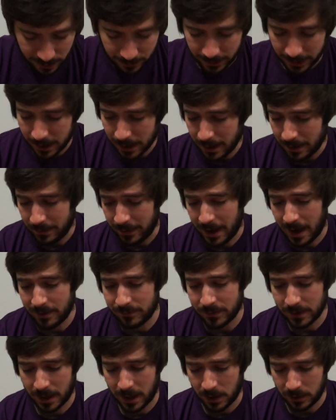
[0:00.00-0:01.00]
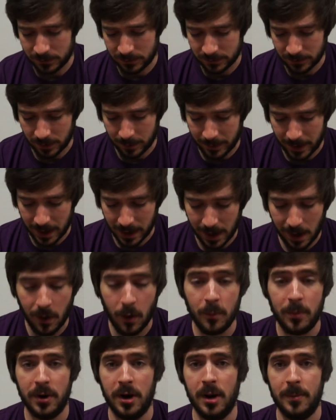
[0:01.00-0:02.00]
Anyway, they have the characters on the back.
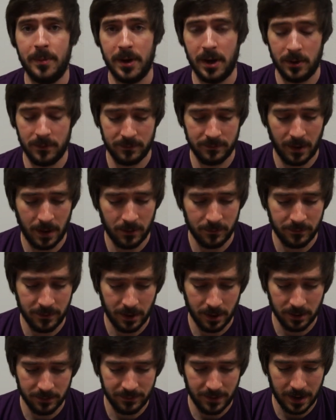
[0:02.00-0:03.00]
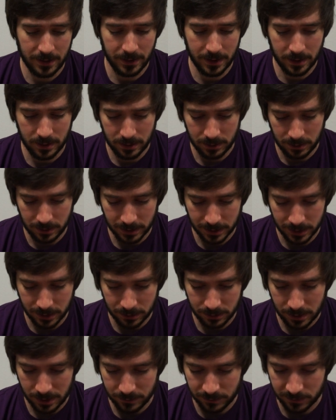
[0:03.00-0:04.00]
I'll open it up I'll, I'll verify that
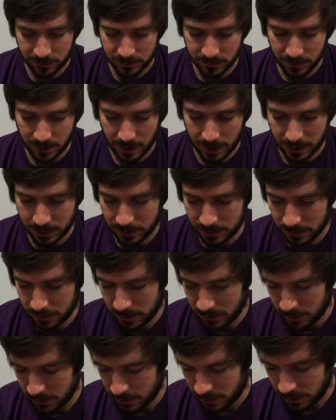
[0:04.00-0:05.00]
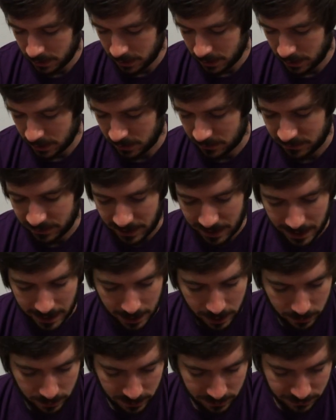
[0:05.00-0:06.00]
later. I'm just not
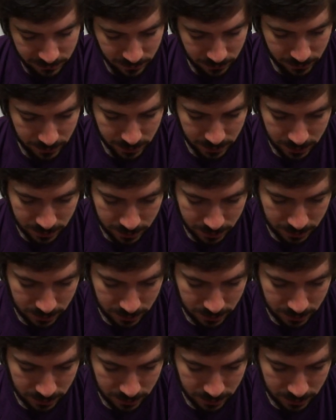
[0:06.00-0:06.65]
entirely sure.